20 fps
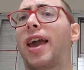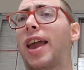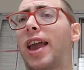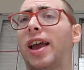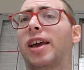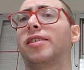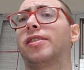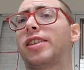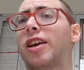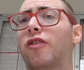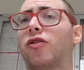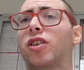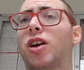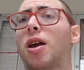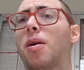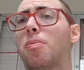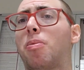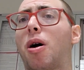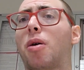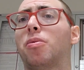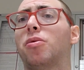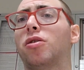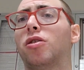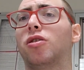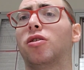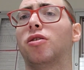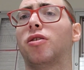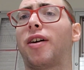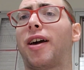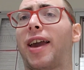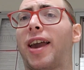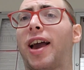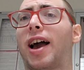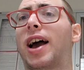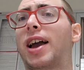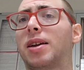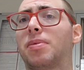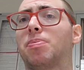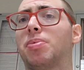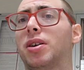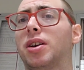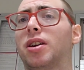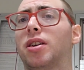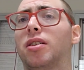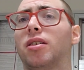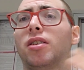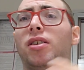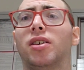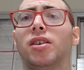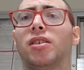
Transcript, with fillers: and definitely a proper IP.